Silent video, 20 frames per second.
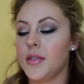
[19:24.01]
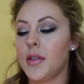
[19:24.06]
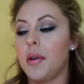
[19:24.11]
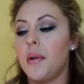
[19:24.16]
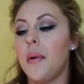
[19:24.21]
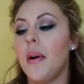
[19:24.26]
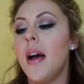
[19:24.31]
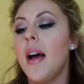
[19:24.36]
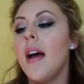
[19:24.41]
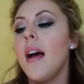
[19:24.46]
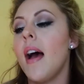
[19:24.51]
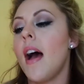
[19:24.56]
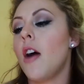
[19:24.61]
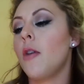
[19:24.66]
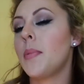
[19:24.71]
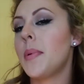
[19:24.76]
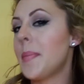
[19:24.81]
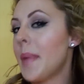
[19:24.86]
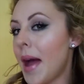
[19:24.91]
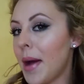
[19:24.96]
So
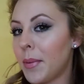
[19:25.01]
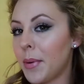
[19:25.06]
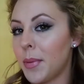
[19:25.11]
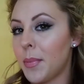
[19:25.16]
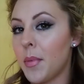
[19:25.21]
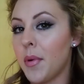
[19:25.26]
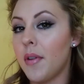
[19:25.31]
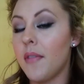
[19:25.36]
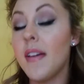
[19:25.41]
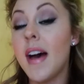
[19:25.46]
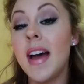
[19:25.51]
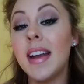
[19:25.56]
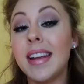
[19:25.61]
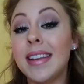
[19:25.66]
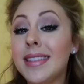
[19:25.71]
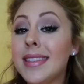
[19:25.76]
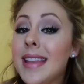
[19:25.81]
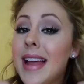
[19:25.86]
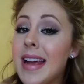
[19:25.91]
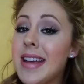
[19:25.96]
I'll be back with more of that.
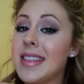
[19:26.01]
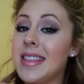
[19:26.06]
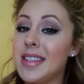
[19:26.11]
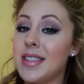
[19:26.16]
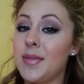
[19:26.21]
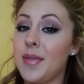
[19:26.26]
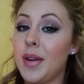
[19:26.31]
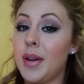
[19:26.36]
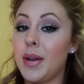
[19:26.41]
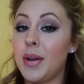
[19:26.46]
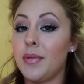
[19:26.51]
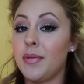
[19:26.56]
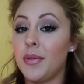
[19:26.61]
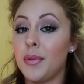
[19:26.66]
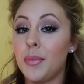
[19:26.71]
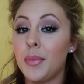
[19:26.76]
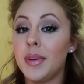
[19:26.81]
And like this video if you